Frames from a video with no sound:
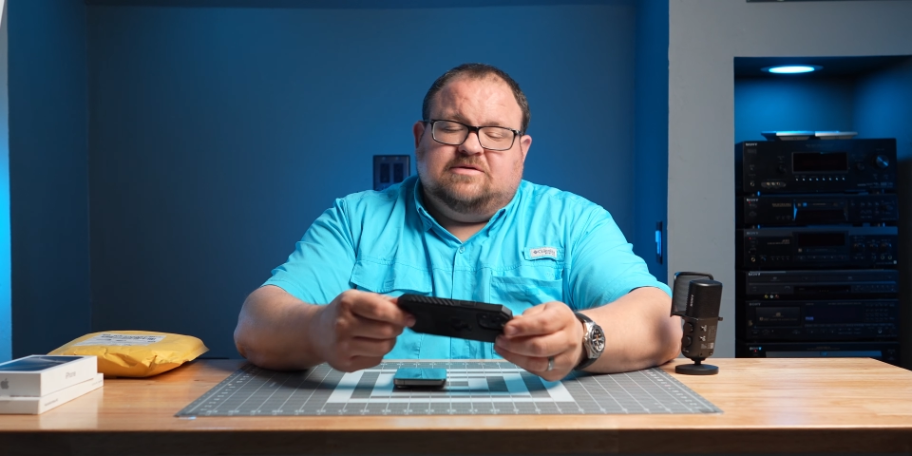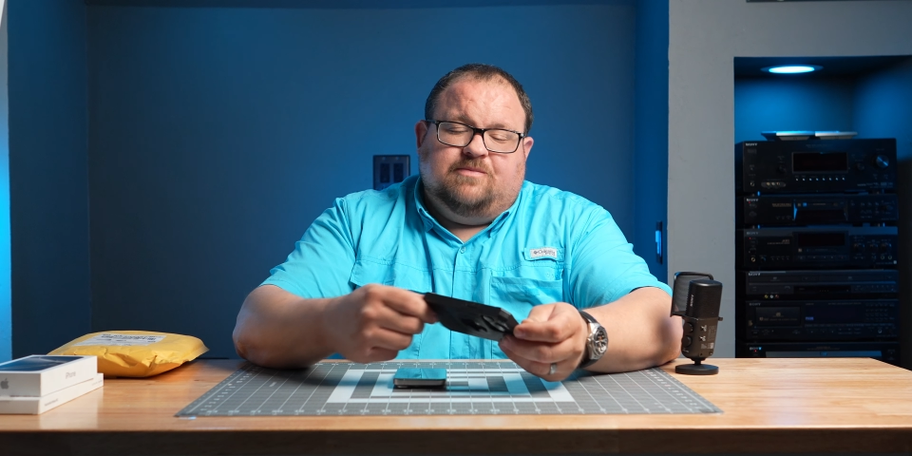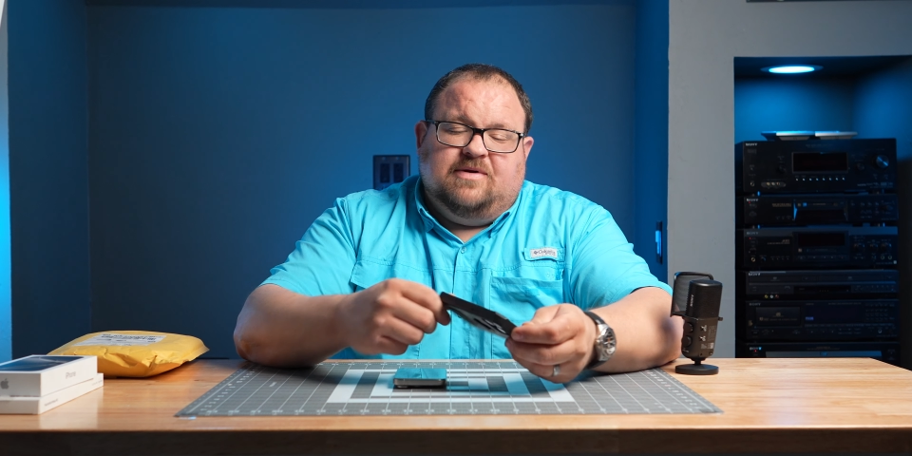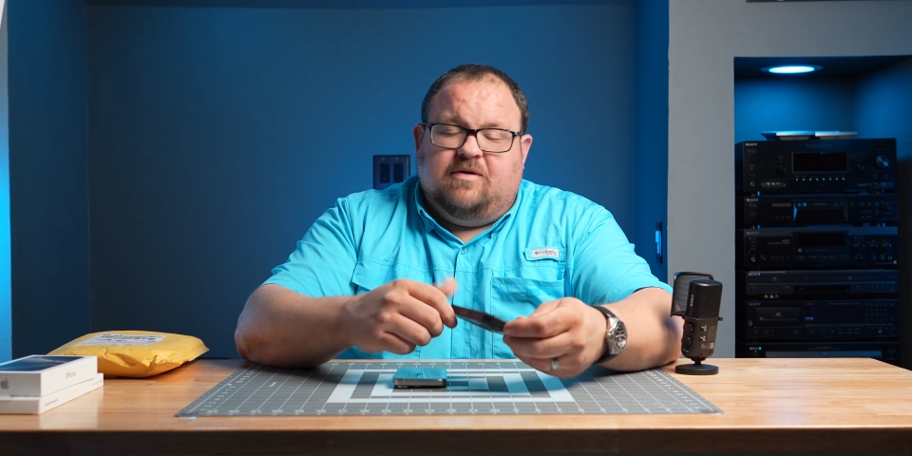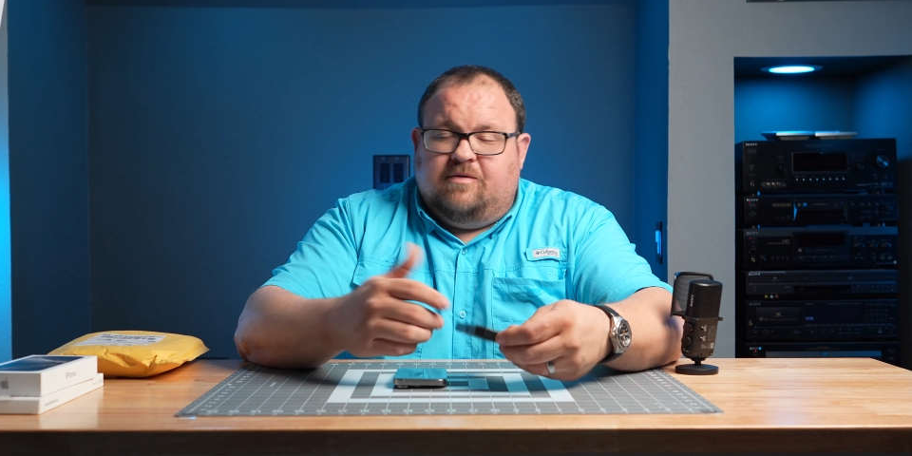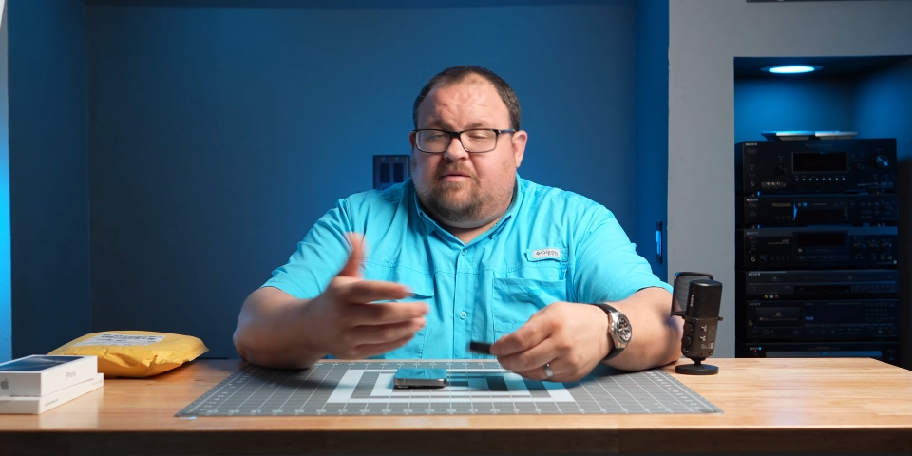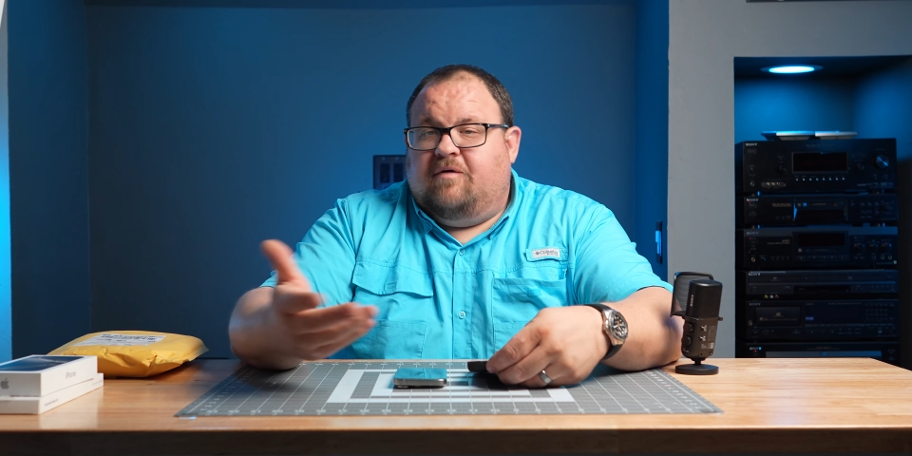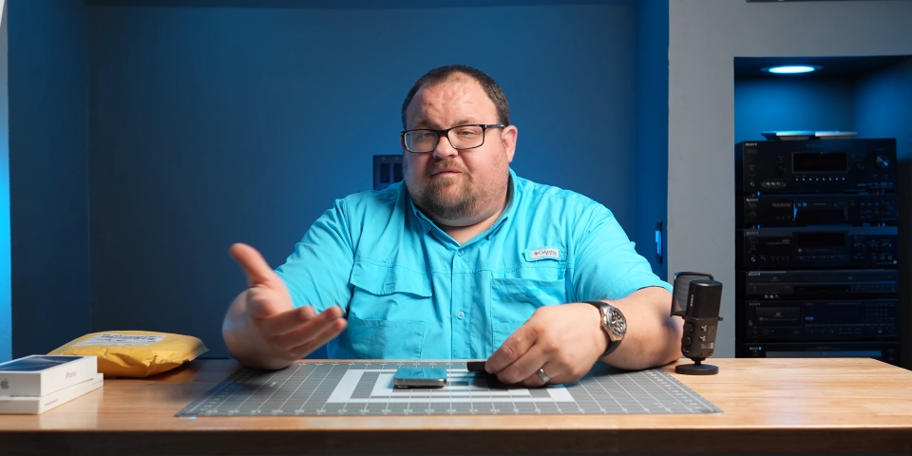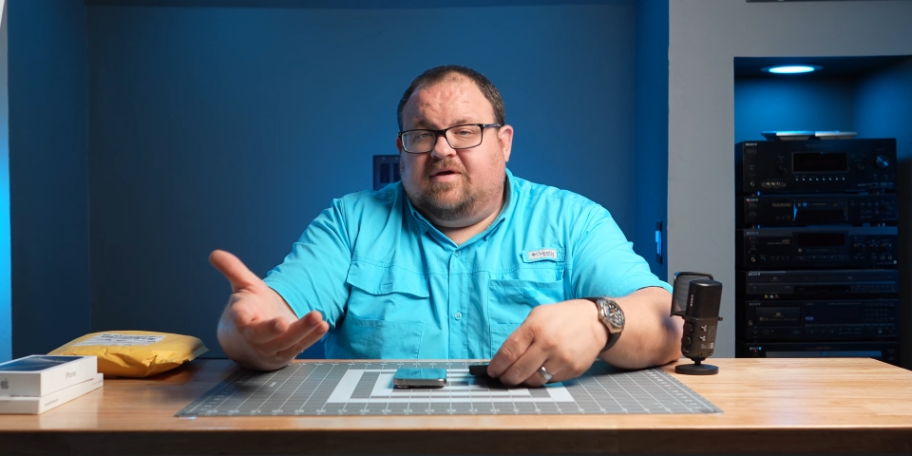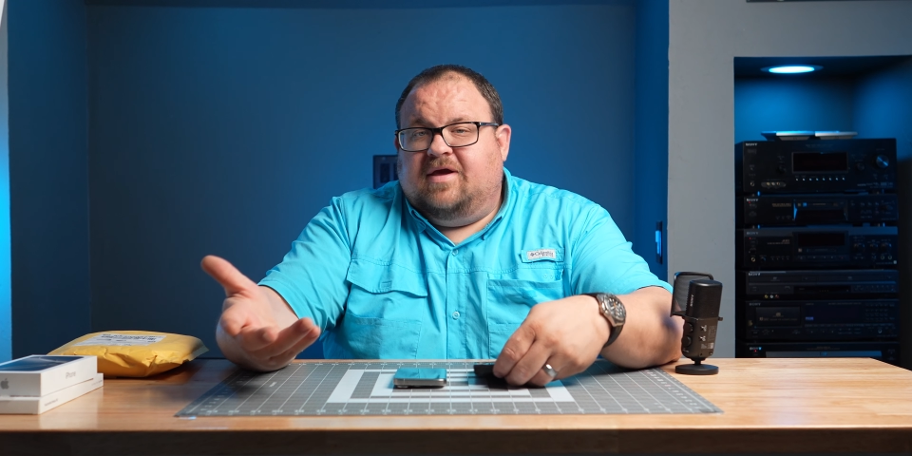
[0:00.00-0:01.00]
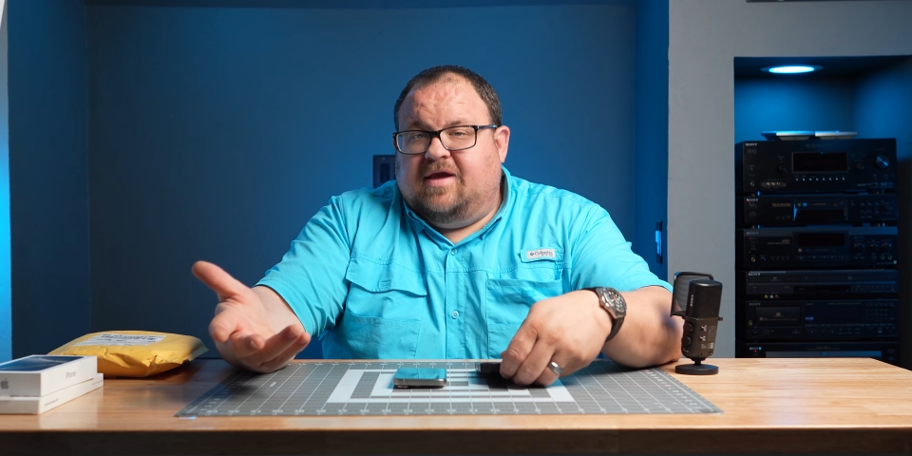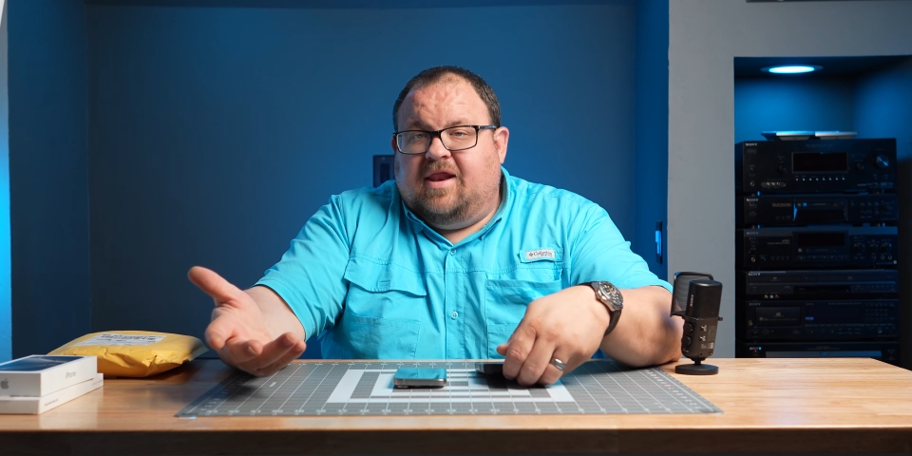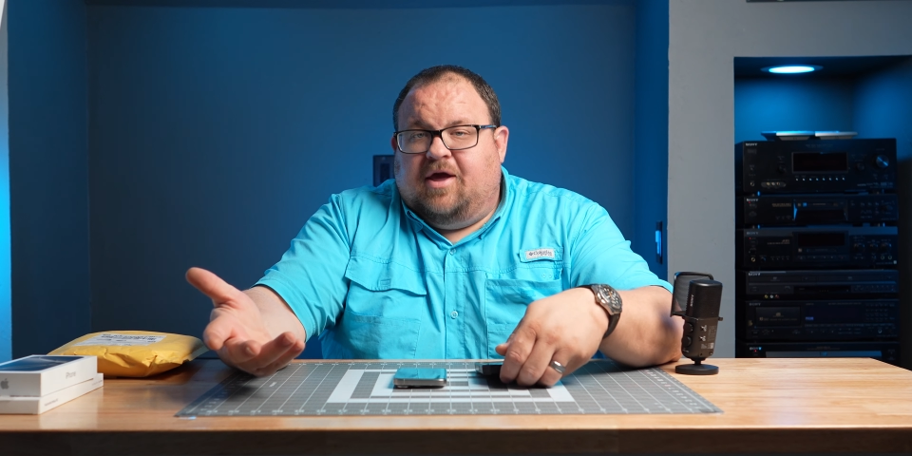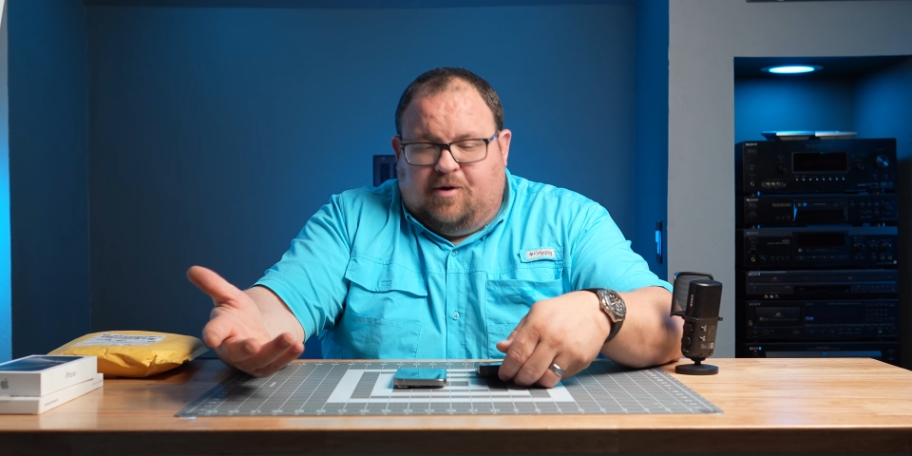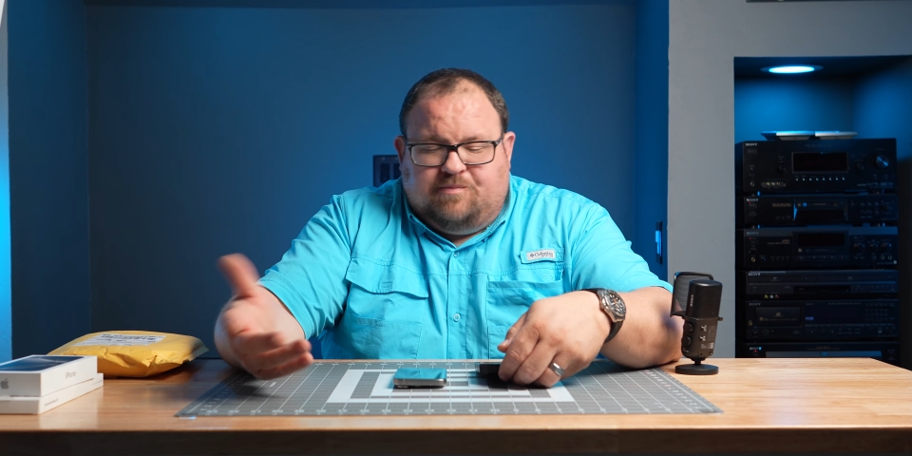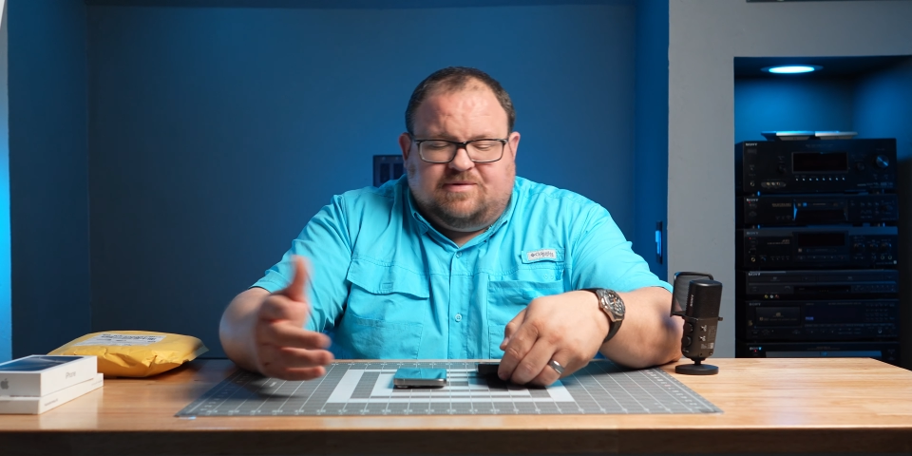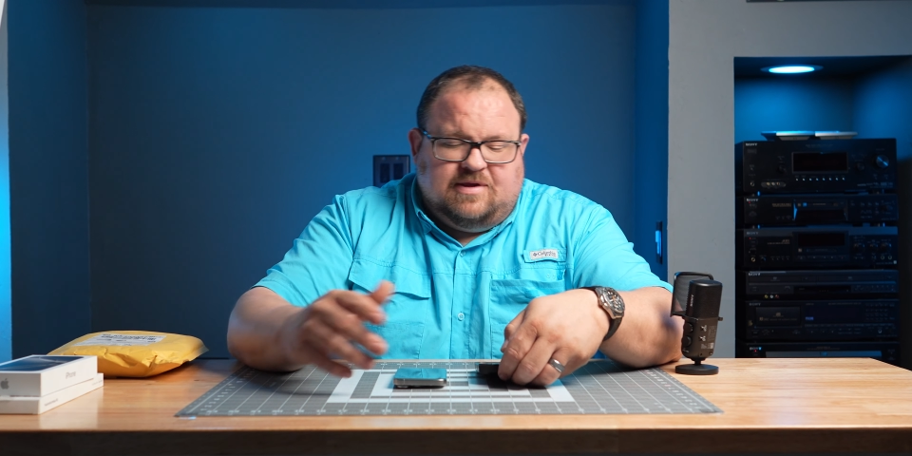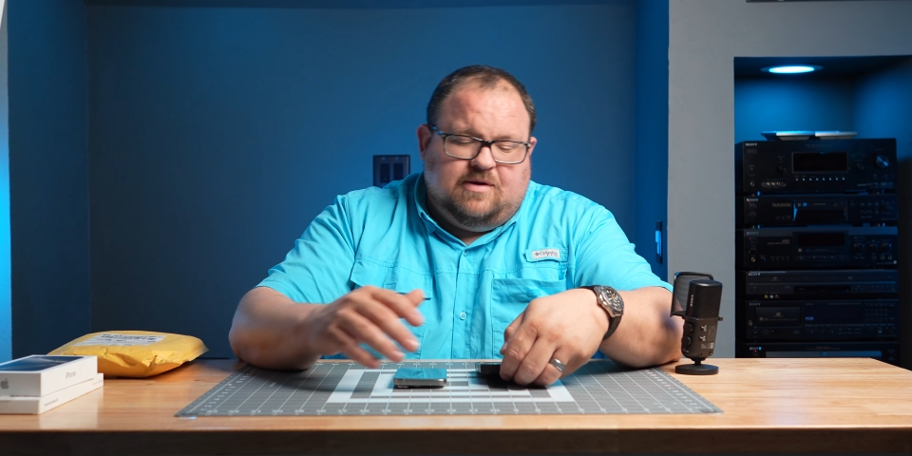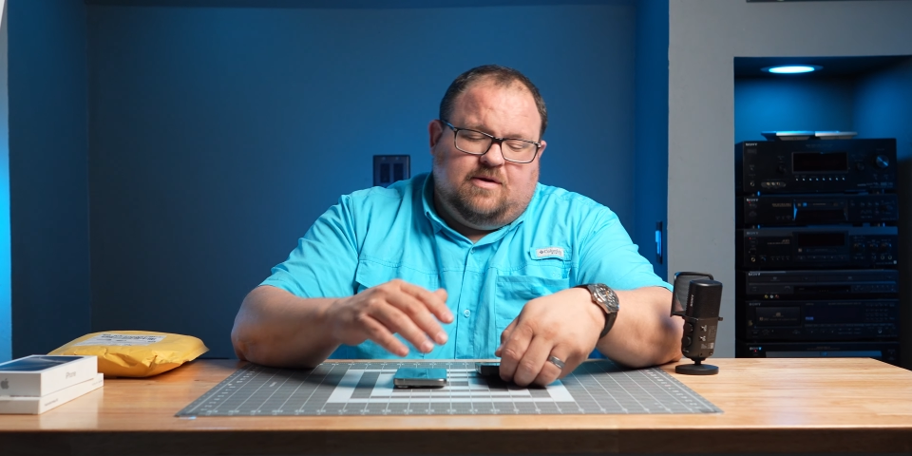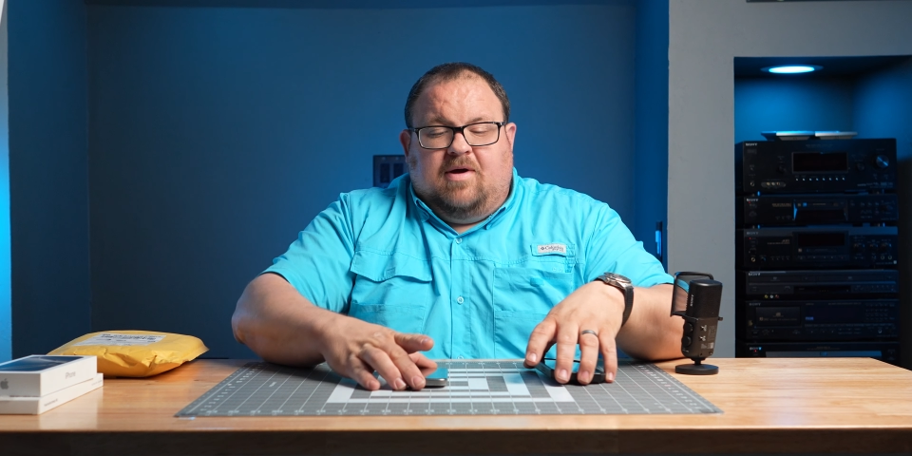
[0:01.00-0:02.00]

So I mean, hopefully it helps.